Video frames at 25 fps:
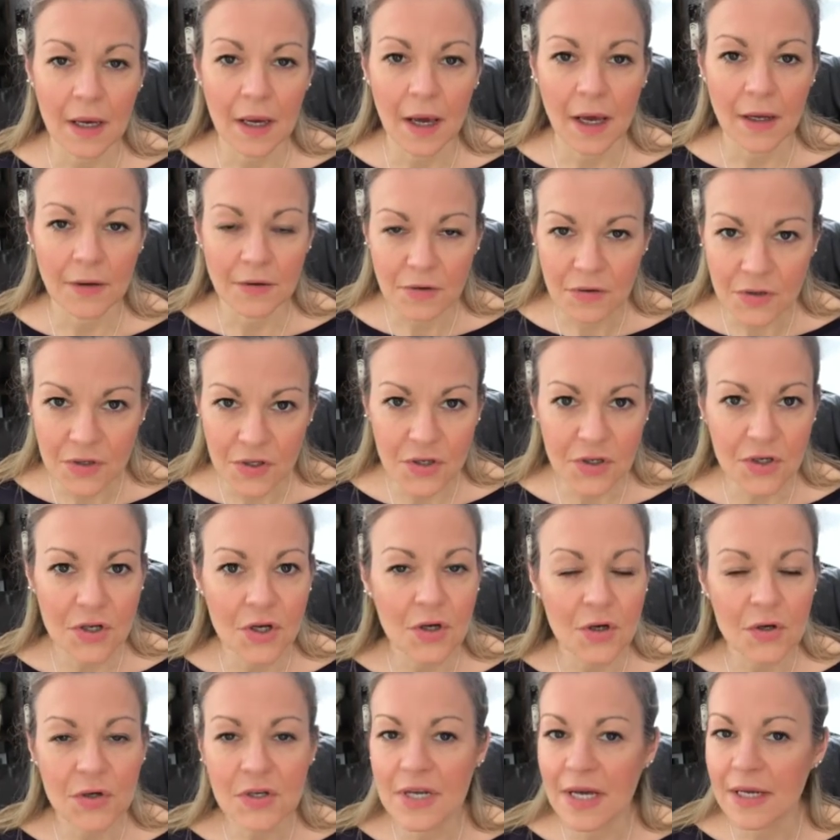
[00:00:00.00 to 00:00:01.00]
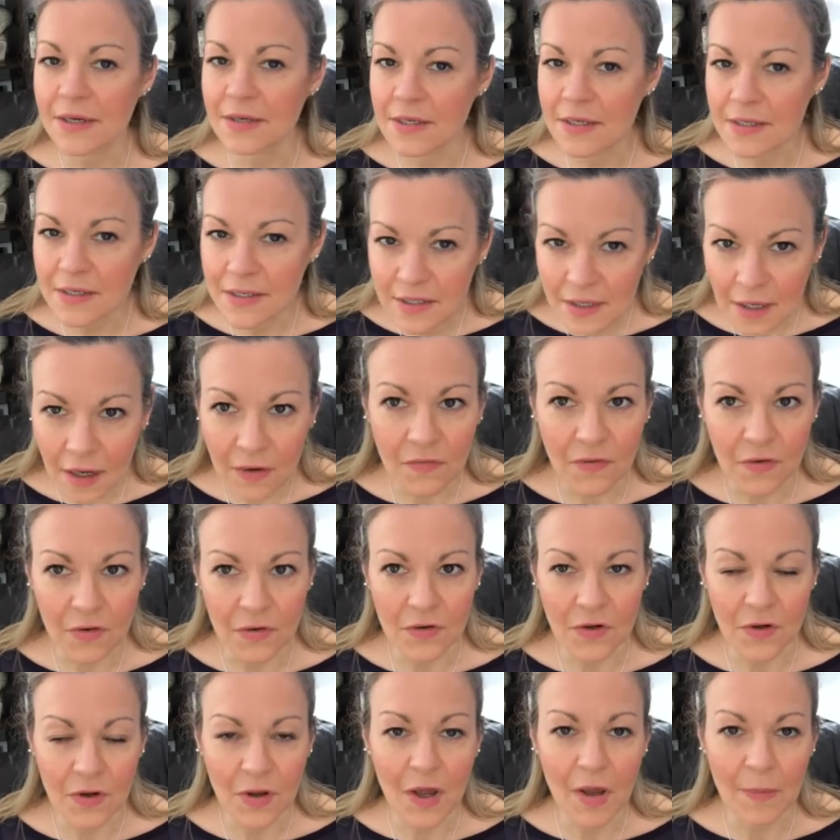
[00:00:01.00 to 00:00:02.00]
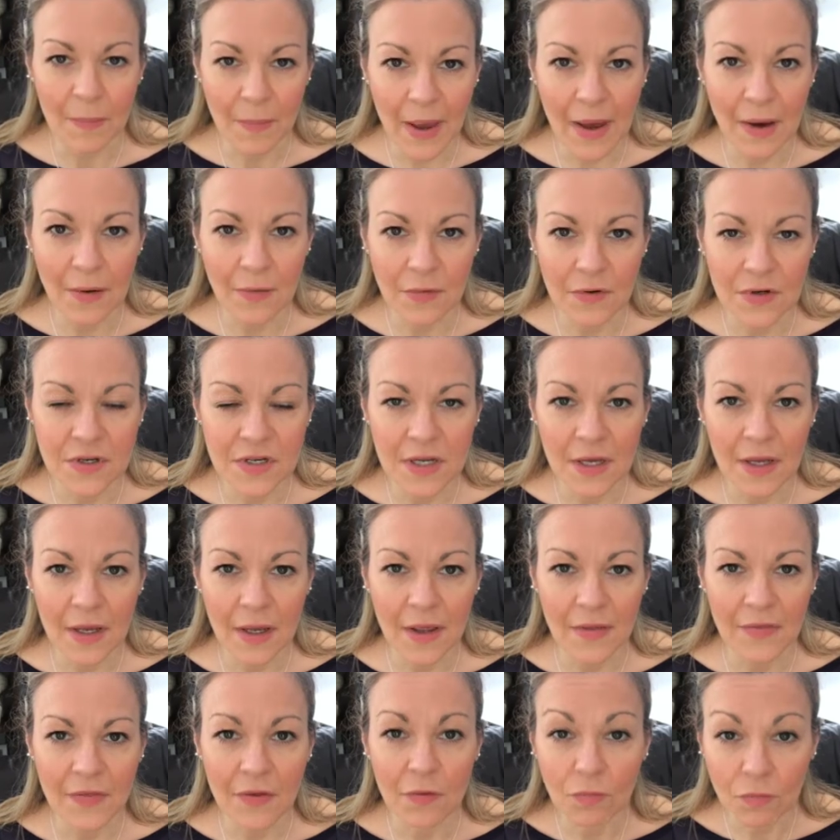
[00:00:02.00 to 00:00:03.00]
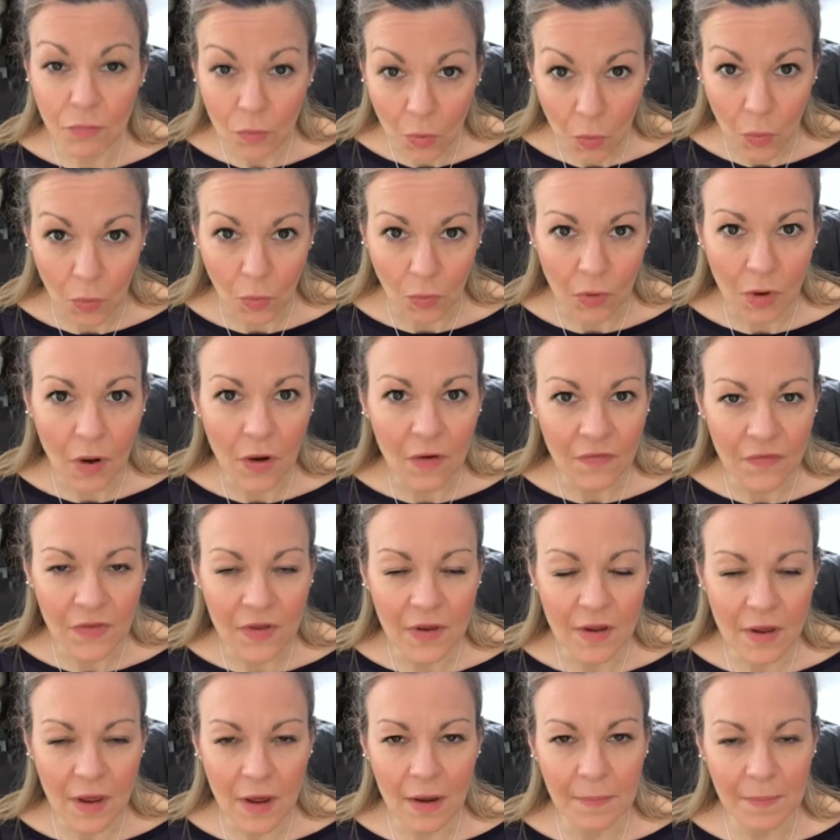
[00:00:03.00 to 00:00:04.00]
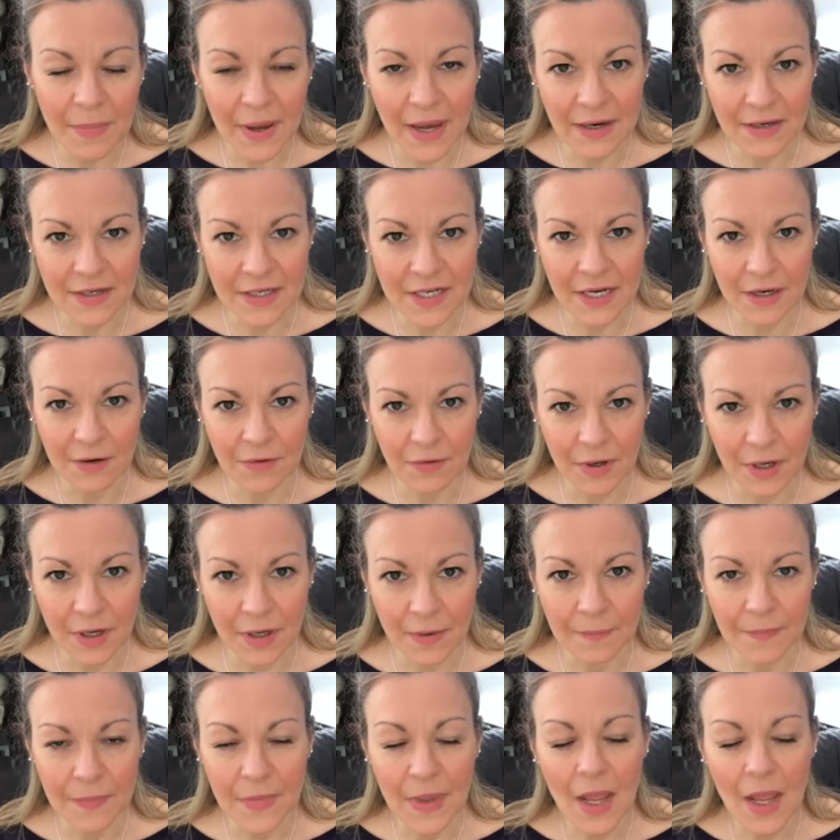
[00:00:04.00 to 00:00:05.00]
understood and discovered about the role of the gut bacteria.